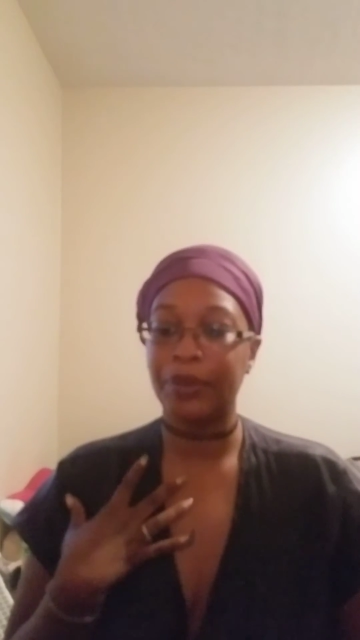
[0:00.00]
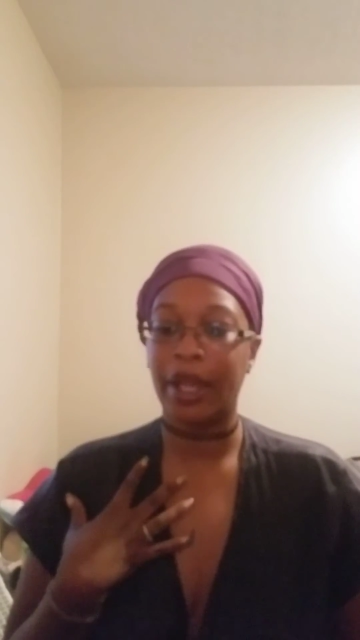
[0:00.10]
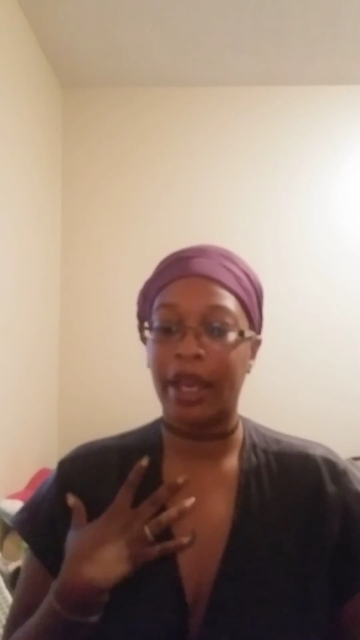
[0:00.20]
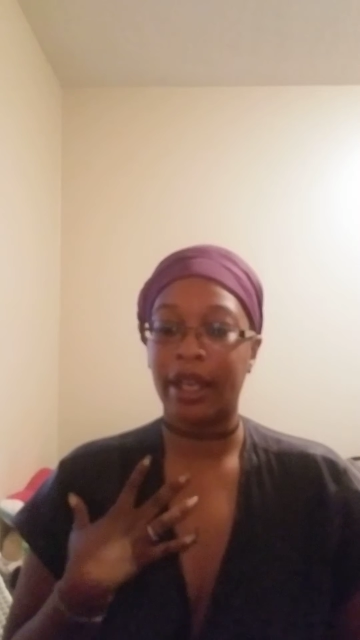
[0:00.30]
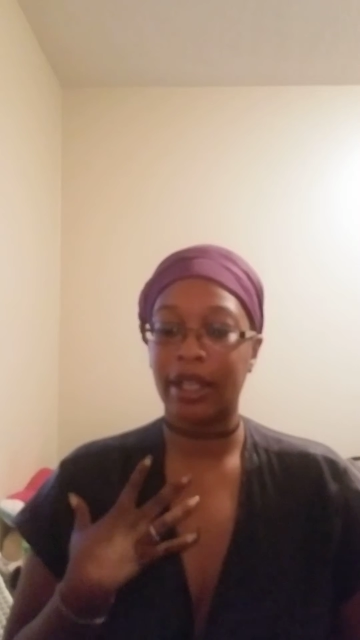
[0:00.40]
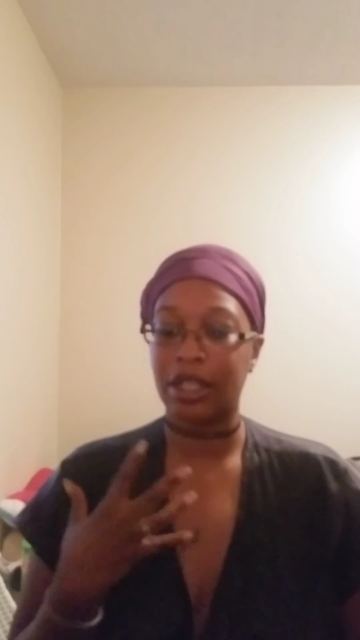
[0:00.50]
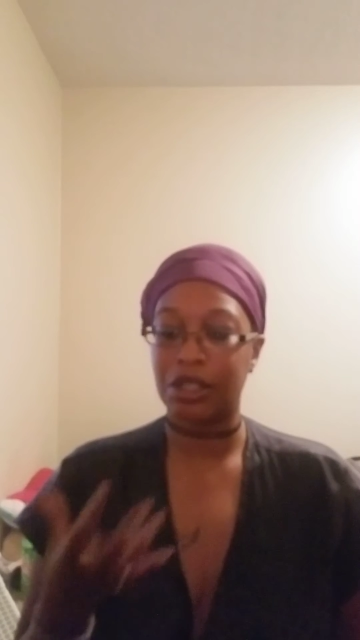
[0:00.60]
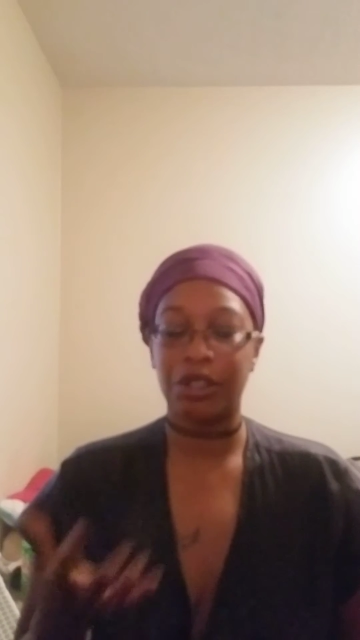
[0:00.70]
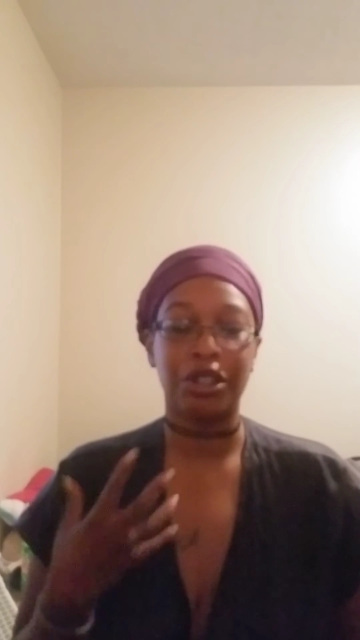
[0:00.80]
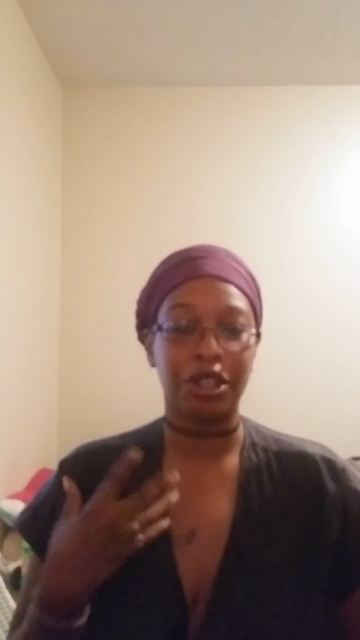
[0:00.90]
and because
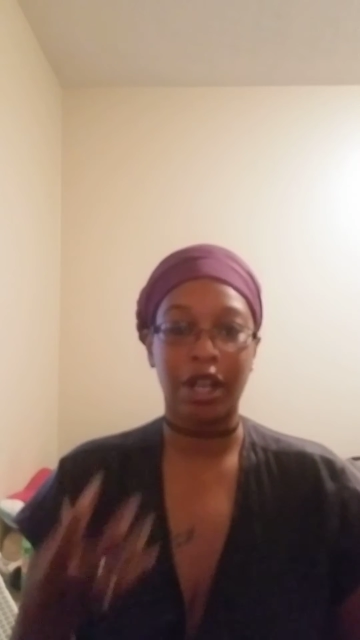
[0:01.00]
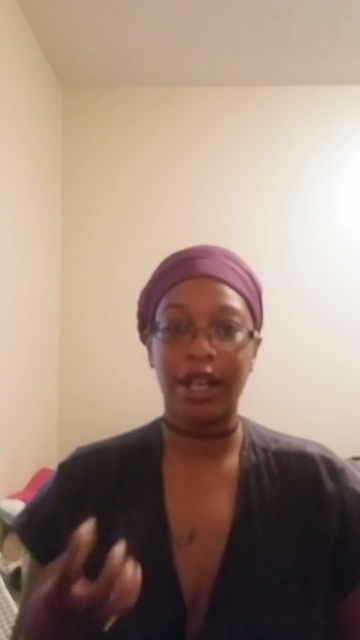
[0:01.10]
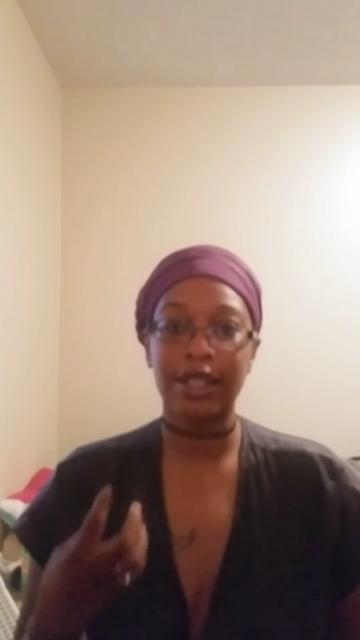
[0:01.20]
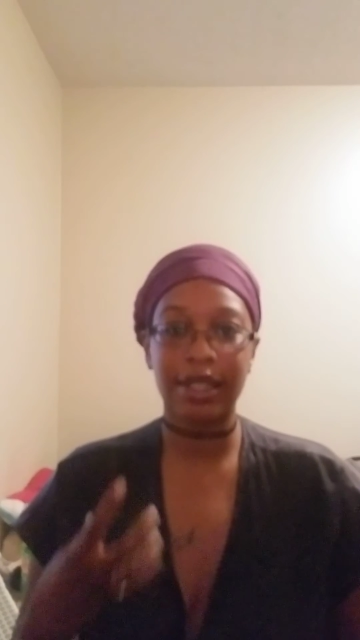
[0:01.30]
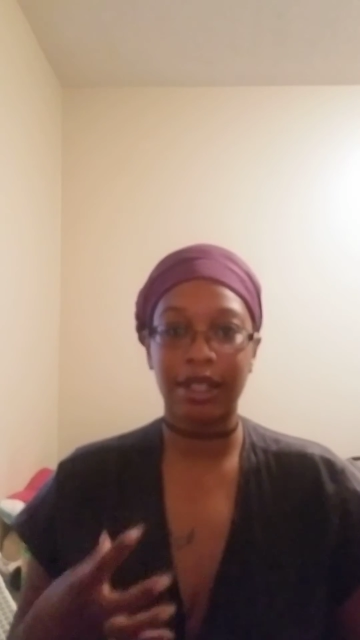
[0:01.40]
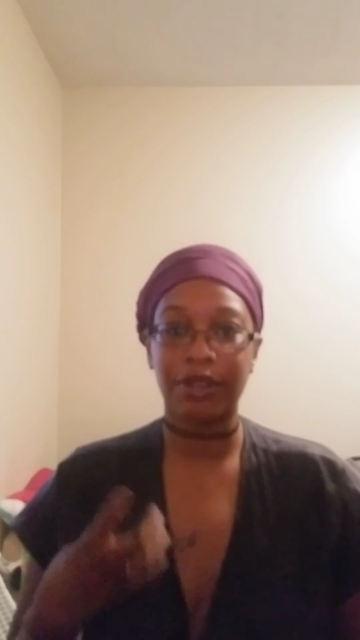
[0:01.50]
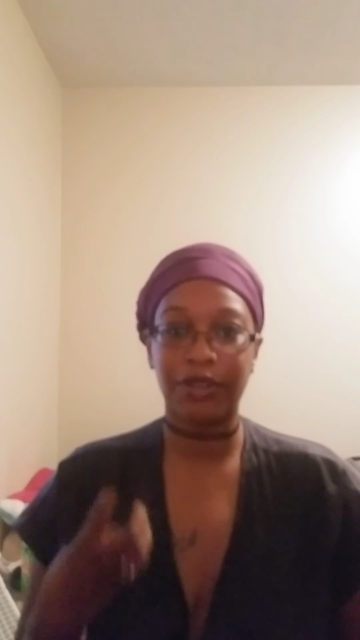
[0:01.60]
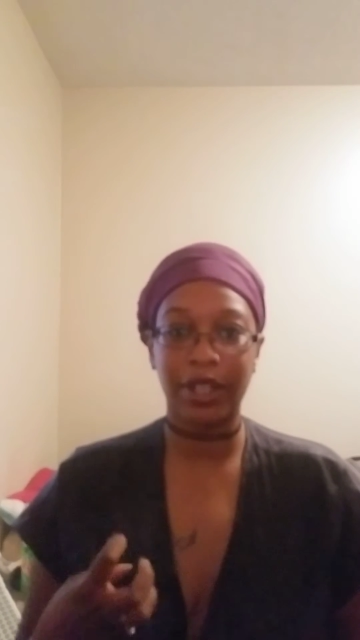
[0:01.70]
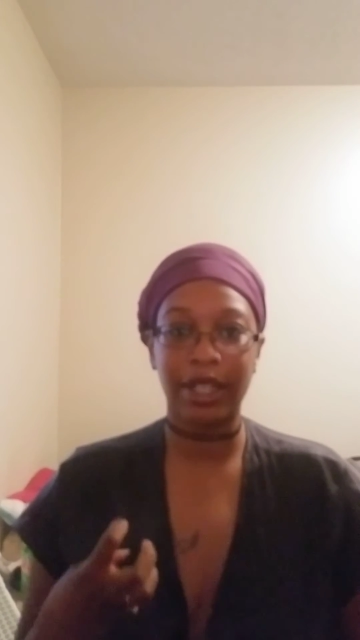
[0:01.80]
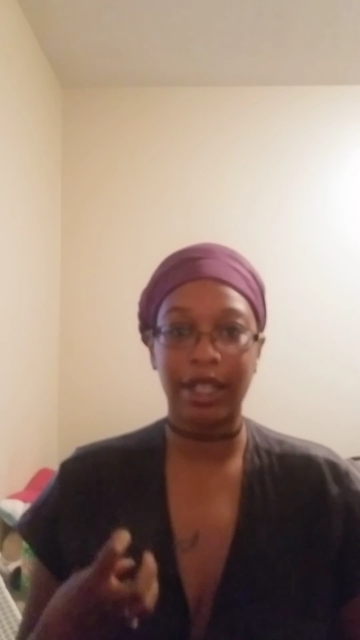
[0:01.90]
your heart's gonna
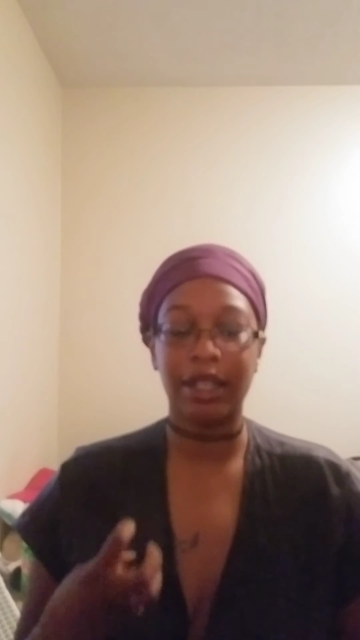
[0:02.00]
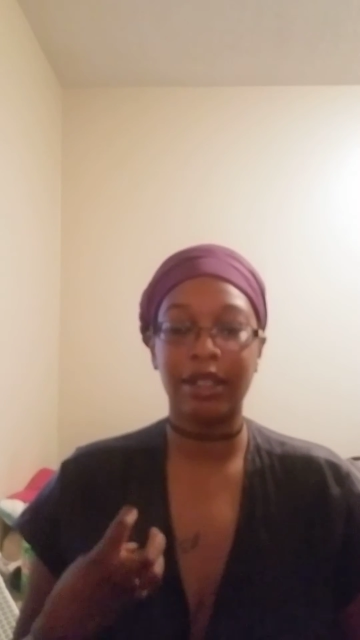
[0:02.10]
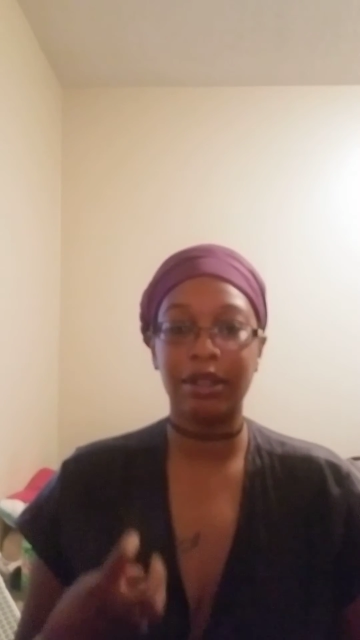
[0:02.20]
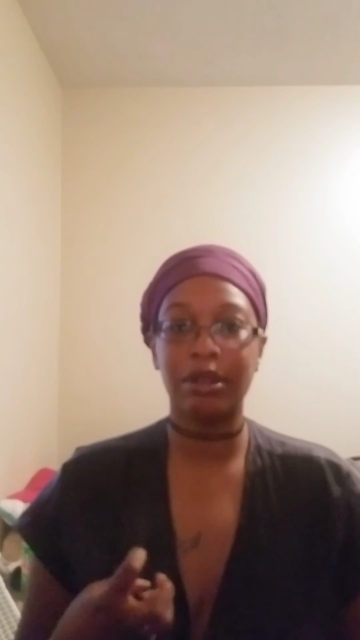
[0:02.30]
feel it